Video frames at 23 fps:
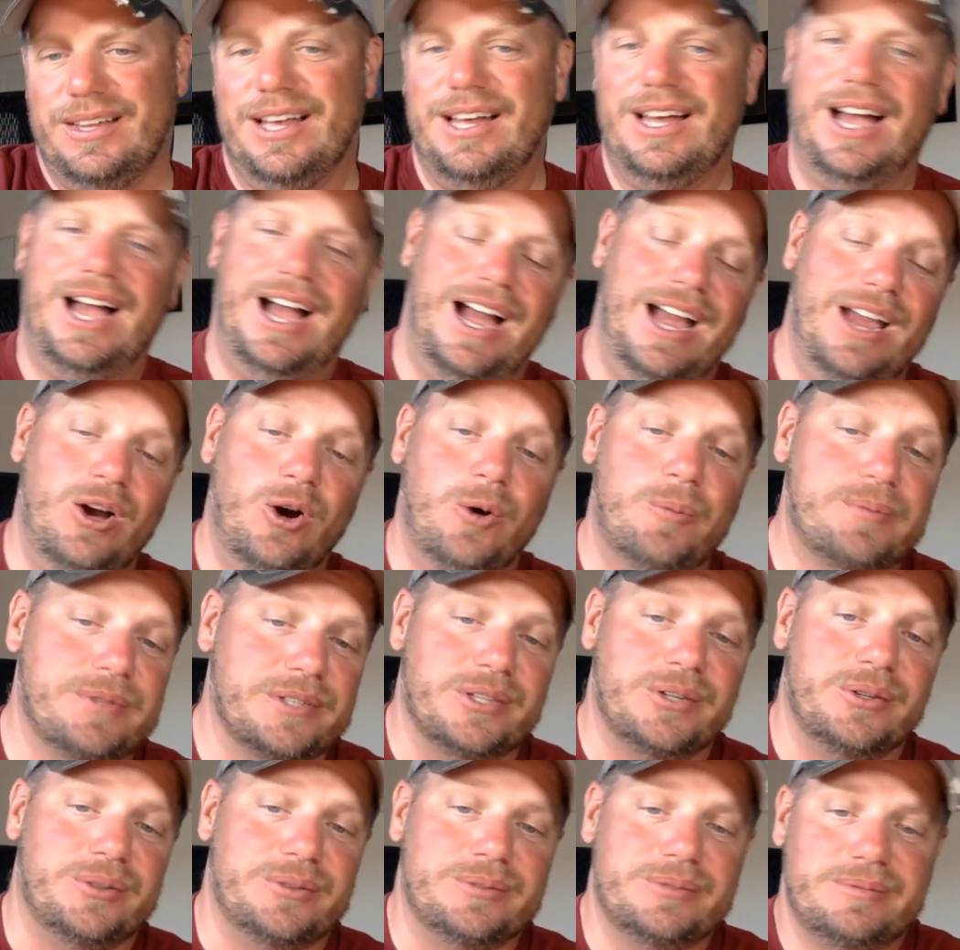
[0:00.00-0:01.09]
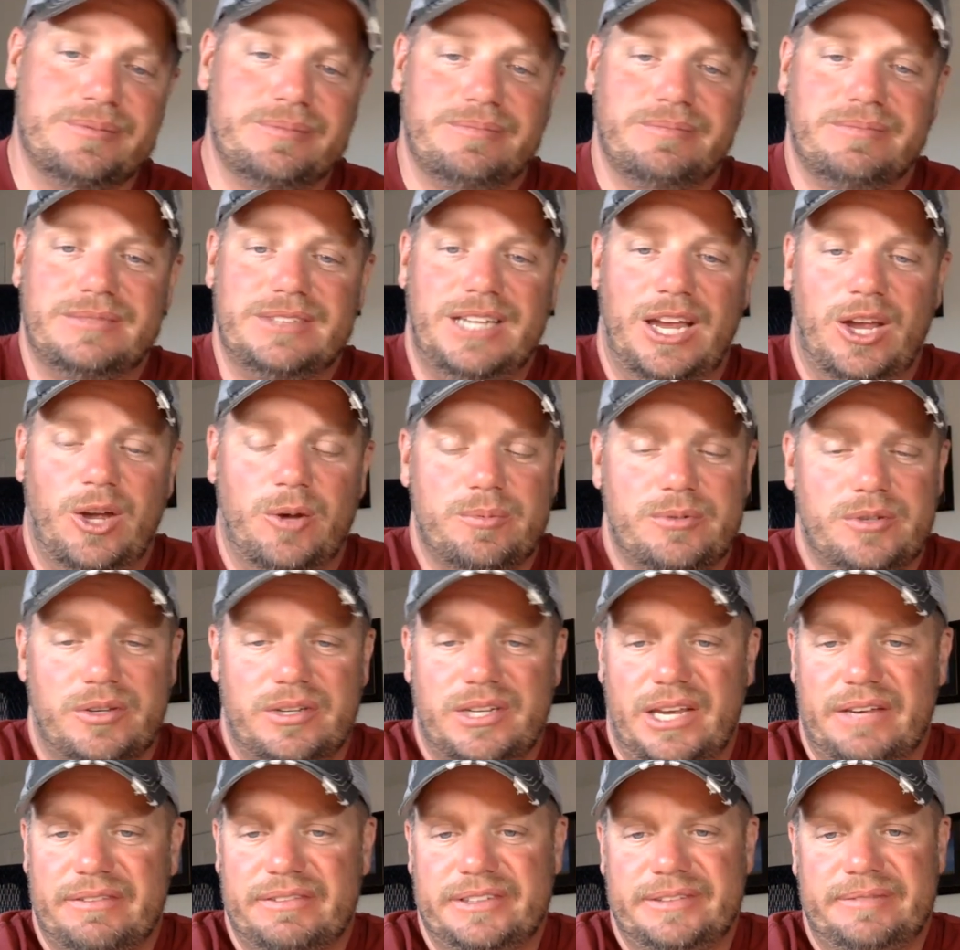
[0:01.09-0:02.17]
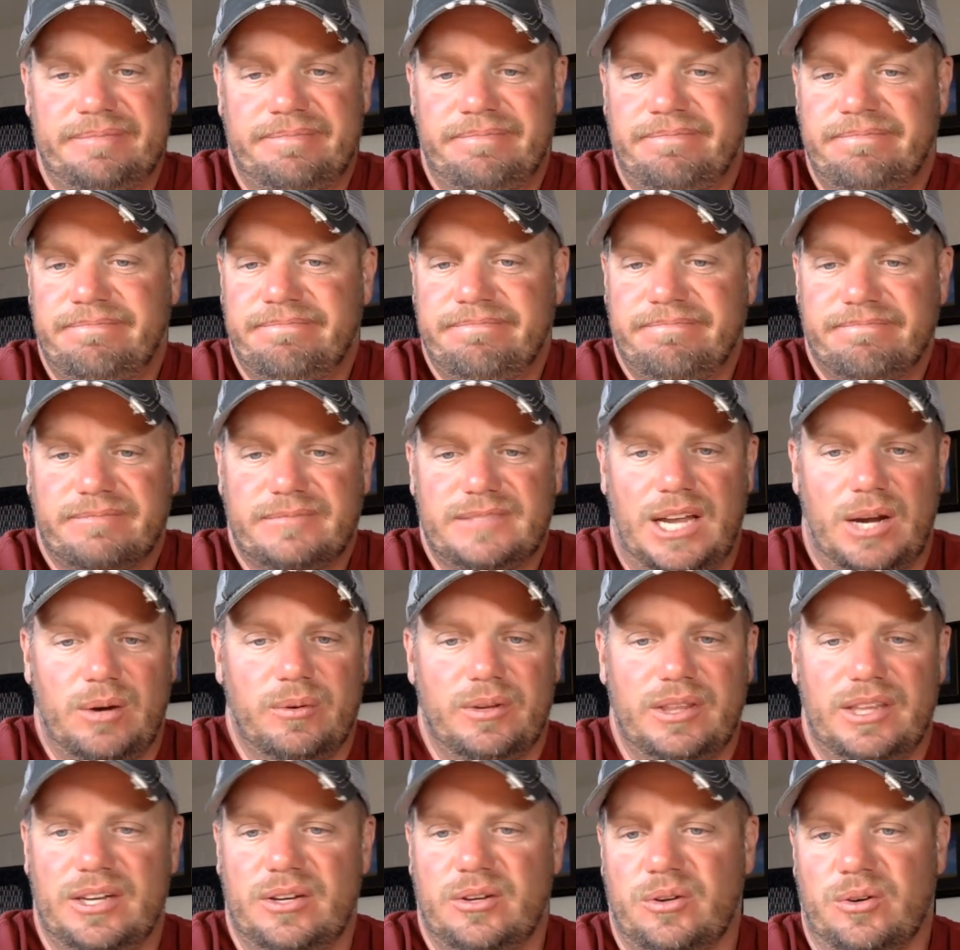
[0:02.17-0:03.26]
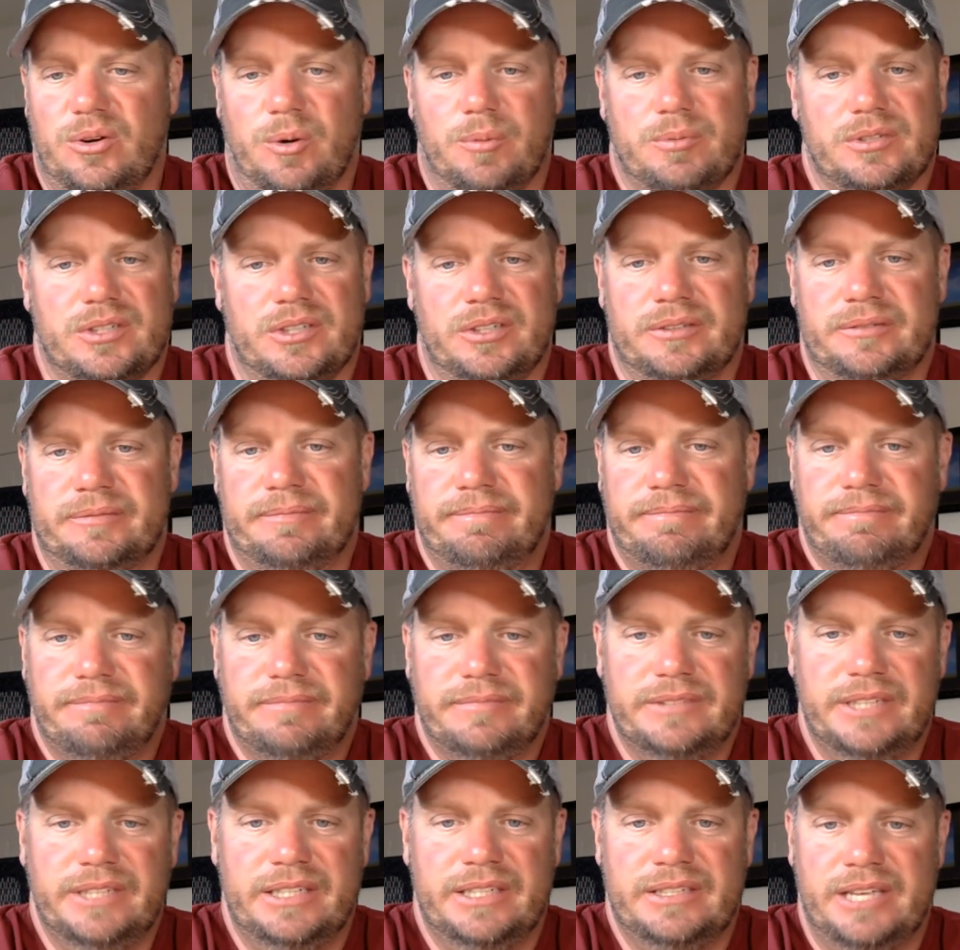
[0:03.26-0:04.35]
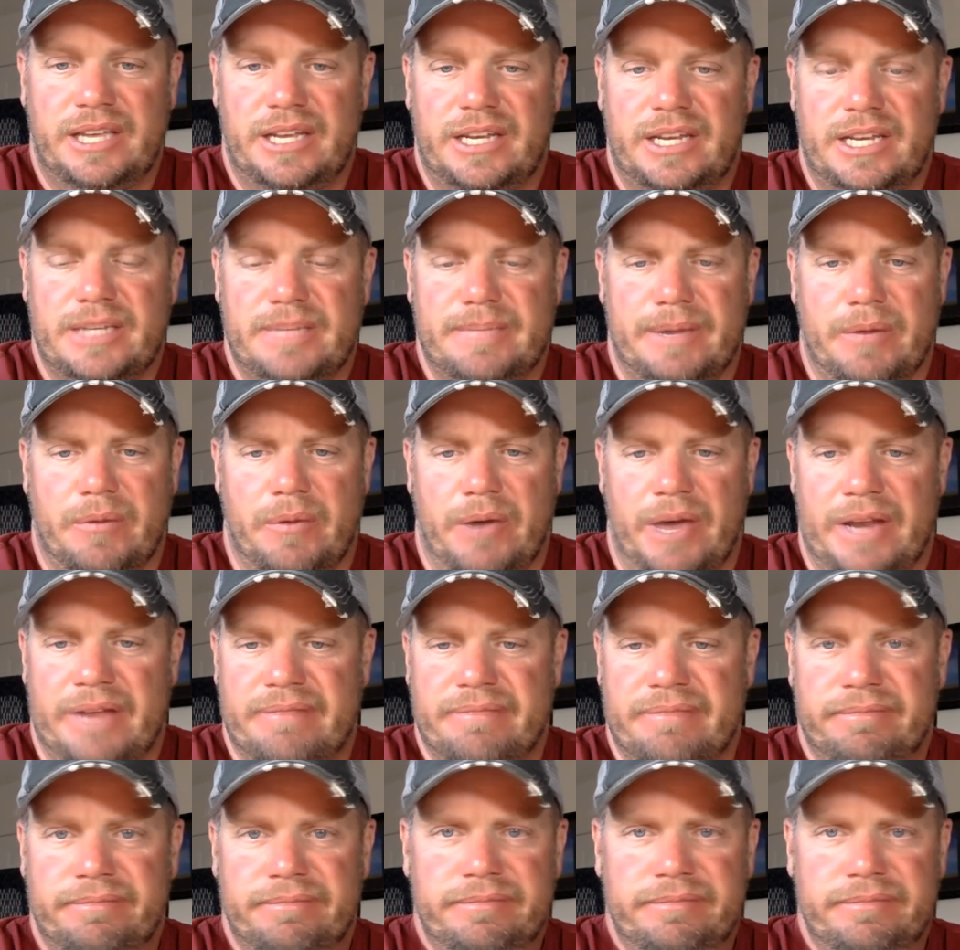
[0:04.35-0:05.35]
I hope so. I hope so, David. I really do hope so. Nissan needs big win.